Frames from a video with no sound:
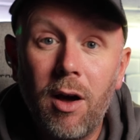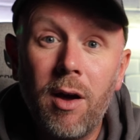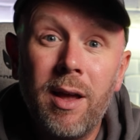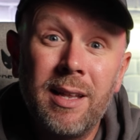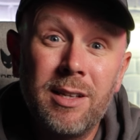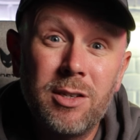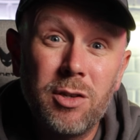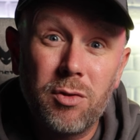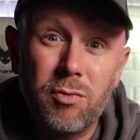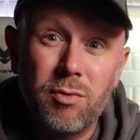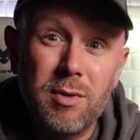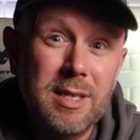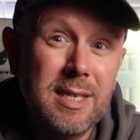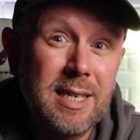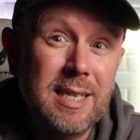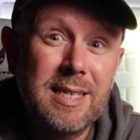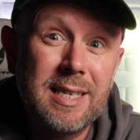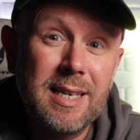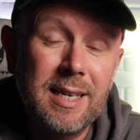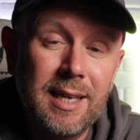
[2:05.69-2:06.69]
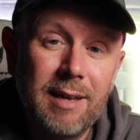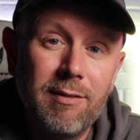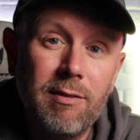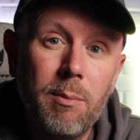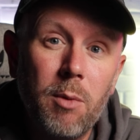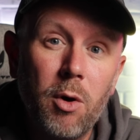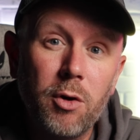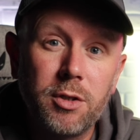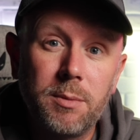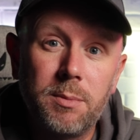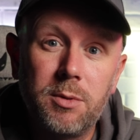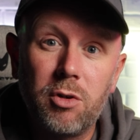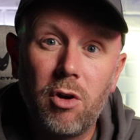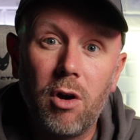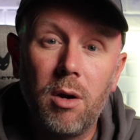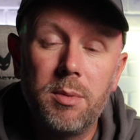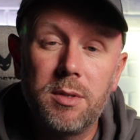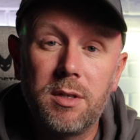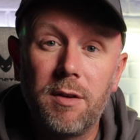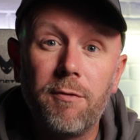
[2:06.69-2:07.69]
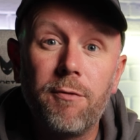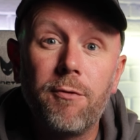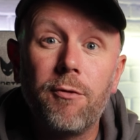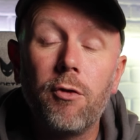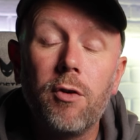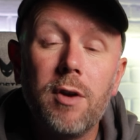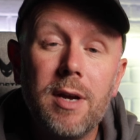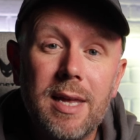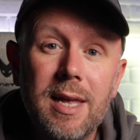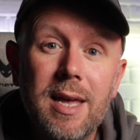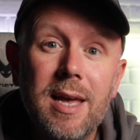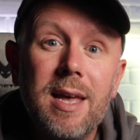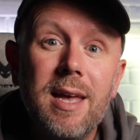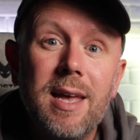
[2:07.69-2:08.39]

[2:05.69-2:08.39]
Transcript: Insta360 are giving my subscribers a free